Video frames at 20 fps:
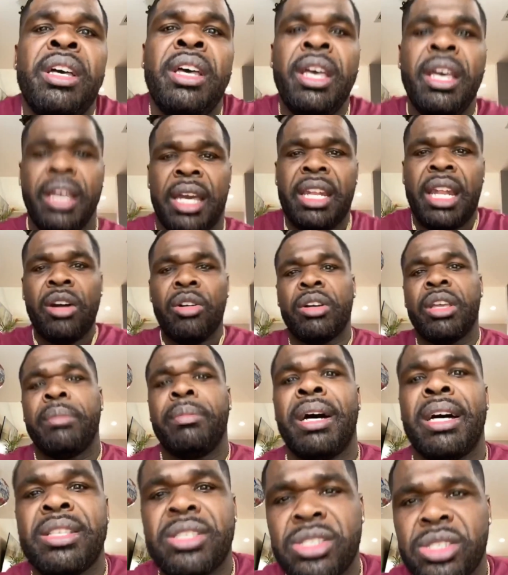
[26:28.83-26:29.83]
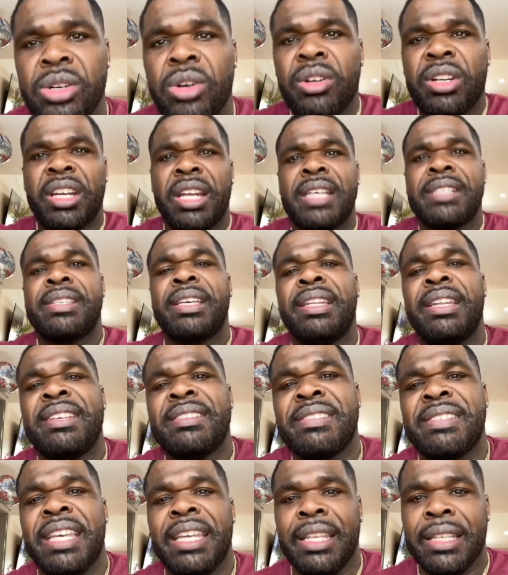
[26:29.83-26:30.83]
and I go get my sword and I say,
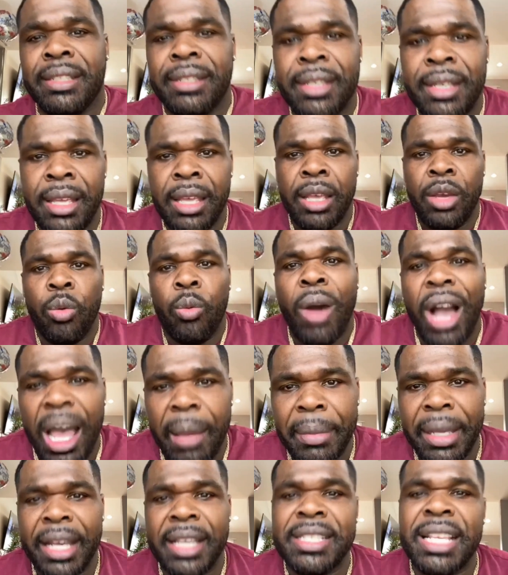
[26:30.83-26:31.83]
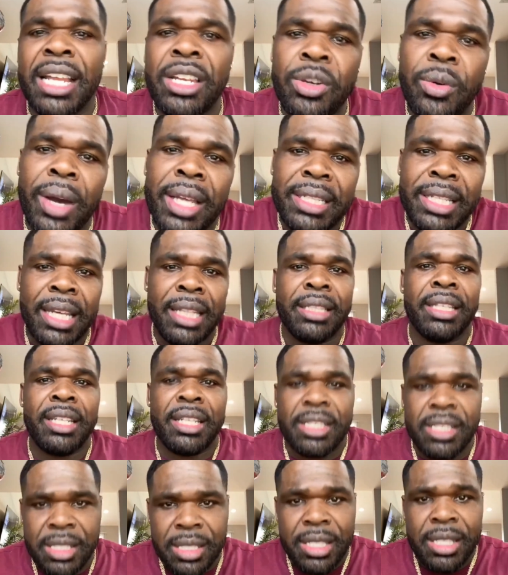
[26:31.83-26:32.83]
let's get it. Why? Because I know at the end of
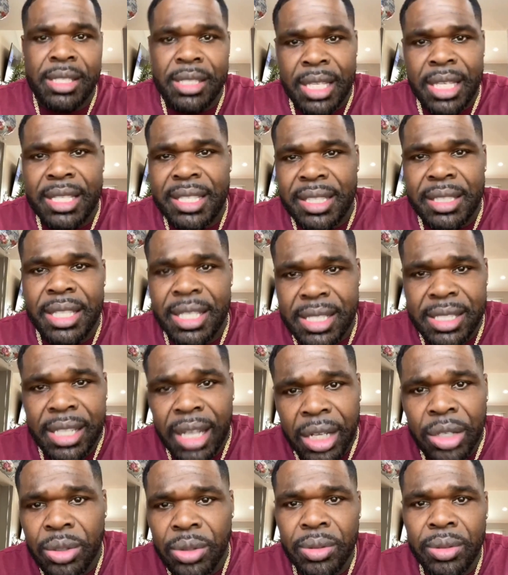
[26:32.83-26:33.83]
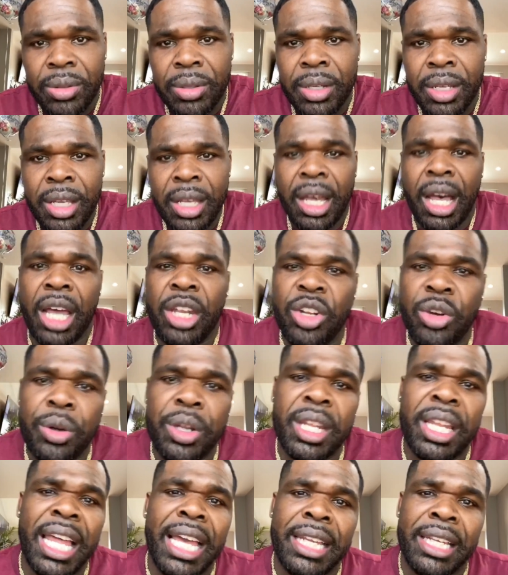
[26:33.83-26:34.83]
this tunnel, I know the
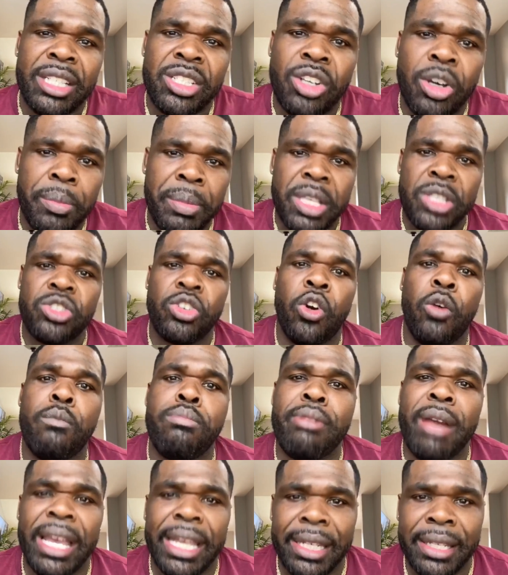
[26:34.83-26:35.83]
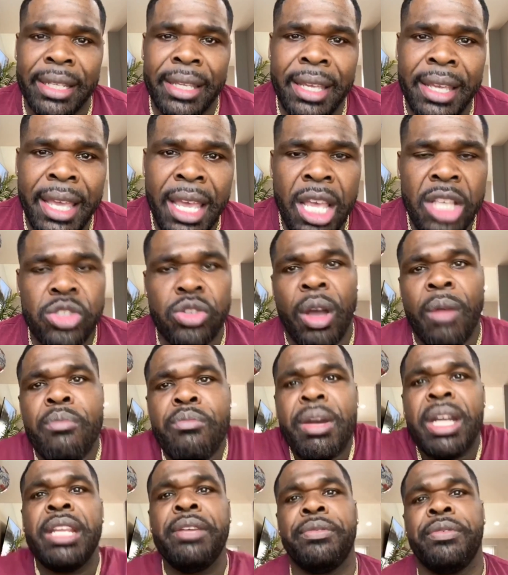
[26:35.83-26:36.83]
light is going to be so bright. So I'm
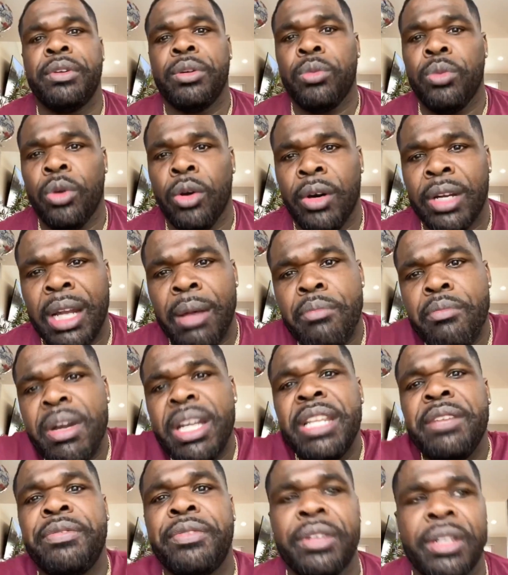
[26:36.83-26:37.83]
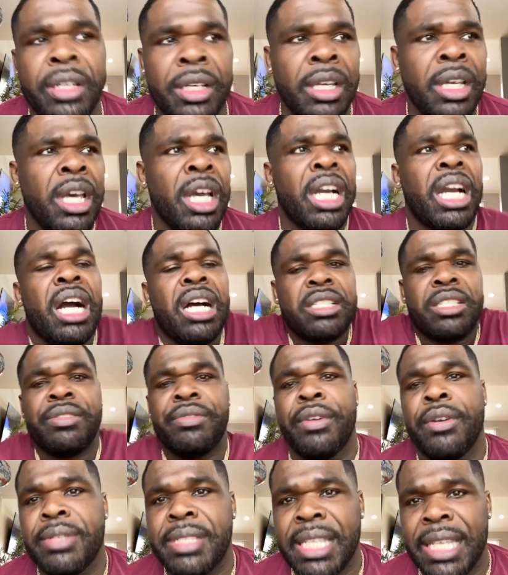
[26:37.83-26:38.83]
ready for the war, and I'm ready for the
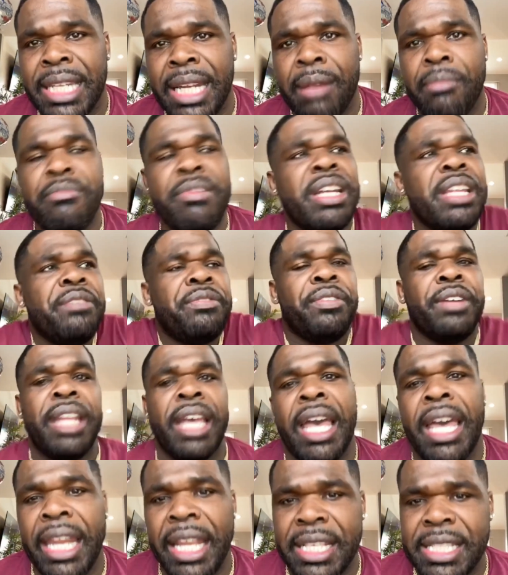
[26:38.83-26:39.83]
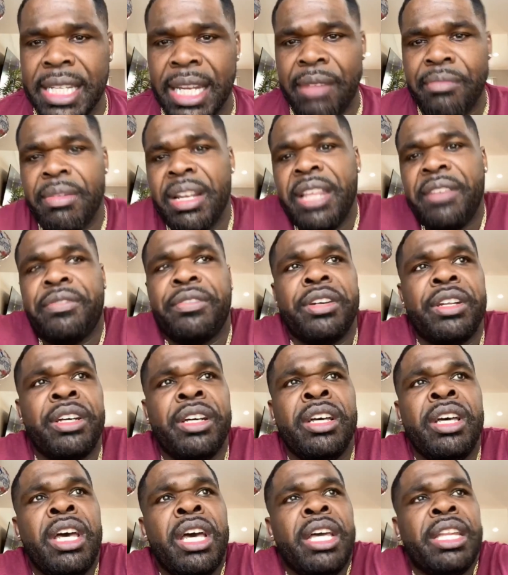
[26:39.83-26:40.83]
controversy, and I'm ready for the headaches, and I'm ready for
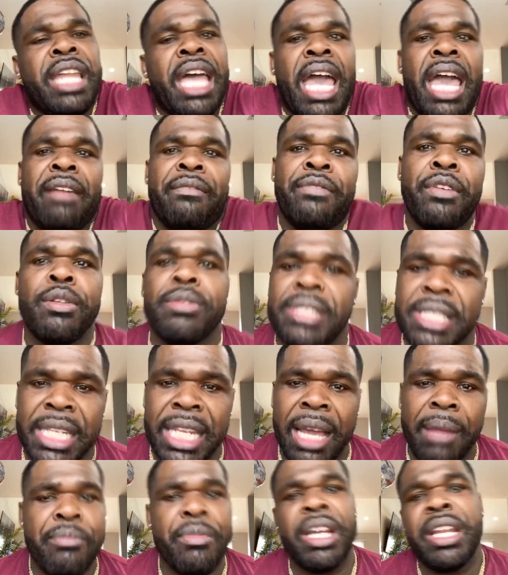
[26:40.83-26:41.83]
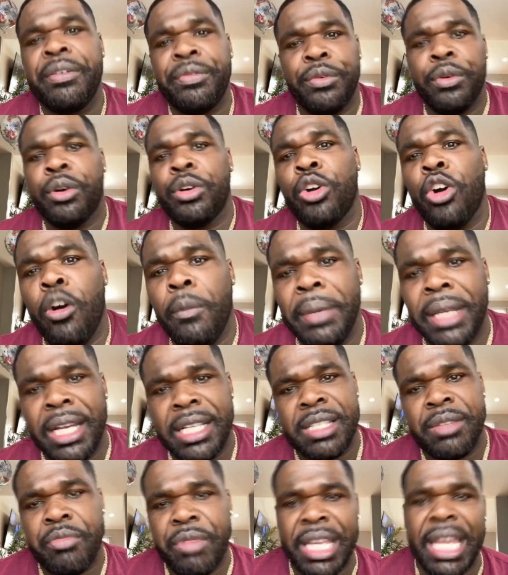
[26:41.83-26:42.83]
the adversity. I'm ready for it all,
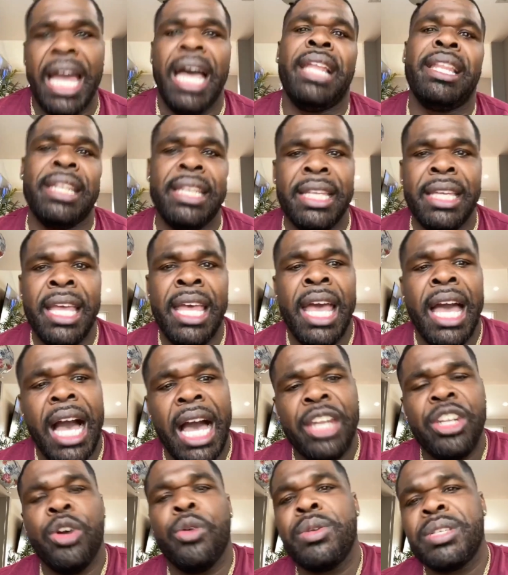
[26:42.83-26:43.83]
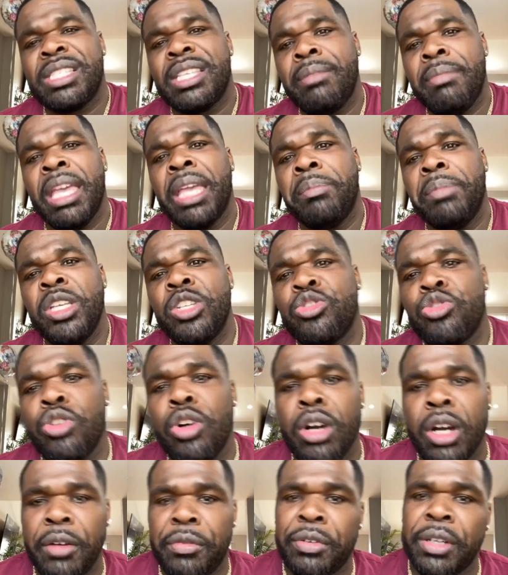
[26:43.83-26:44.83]
because in reality, I know it's to make me
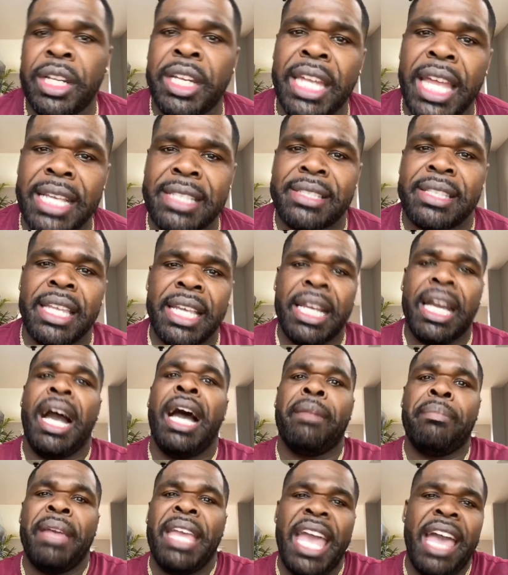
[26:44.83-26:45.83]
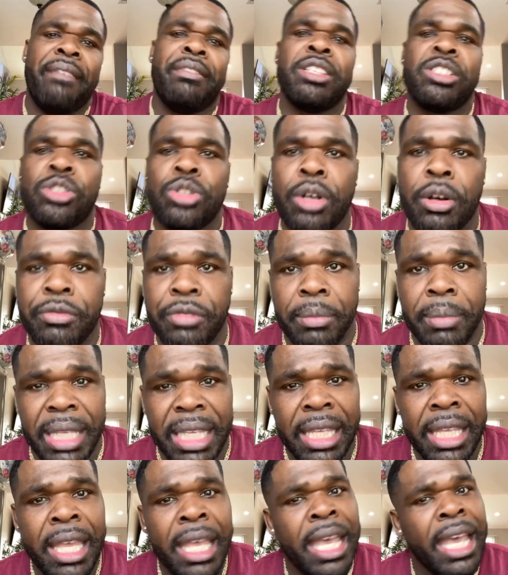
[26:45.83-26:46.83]
stronger for the next thing God may have in store for
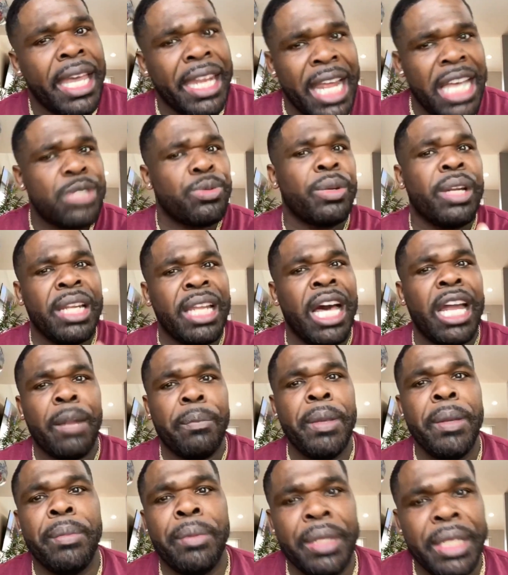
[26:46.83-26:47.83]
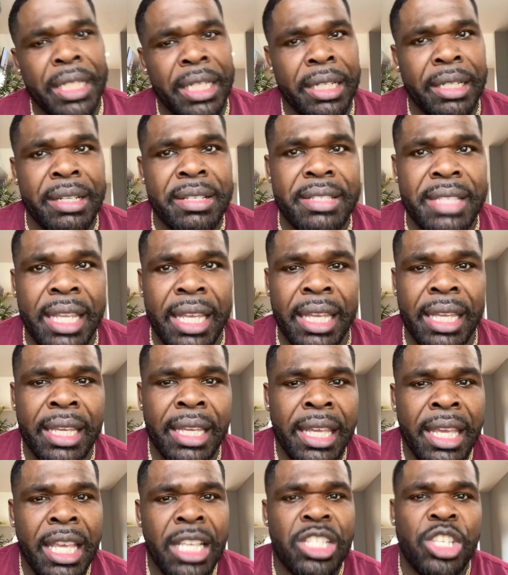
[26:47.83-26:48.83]
me. And that's what a lot of people need to understand.
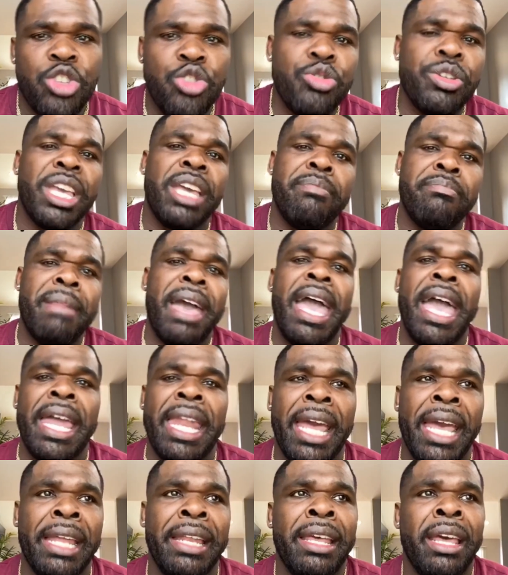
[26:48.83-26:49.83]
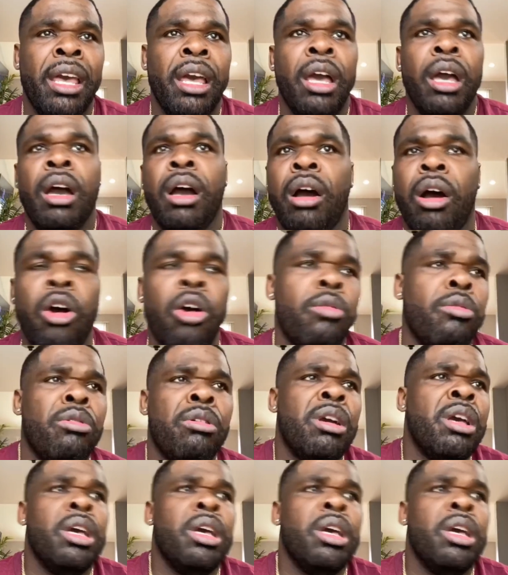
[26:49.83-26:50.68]
So you get mad at, oh,